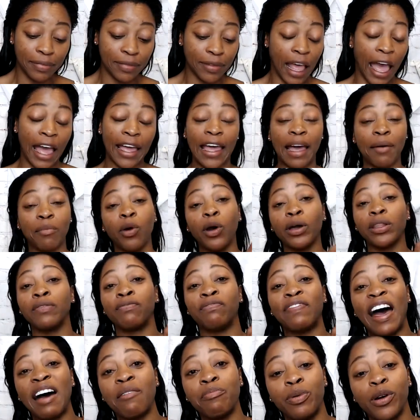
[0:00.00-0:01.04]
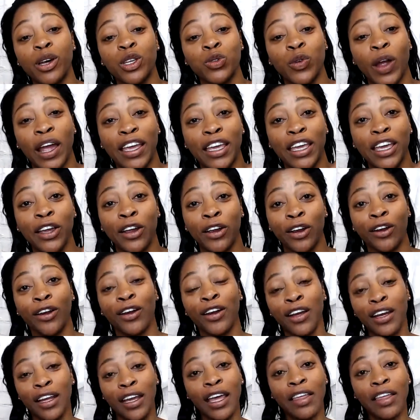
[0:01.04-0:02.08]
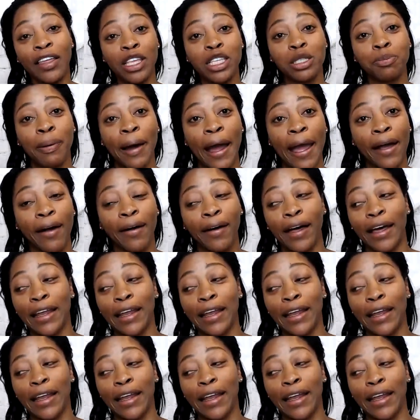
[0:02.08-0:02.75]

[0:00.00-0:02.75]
I got more than five books right here in this pile,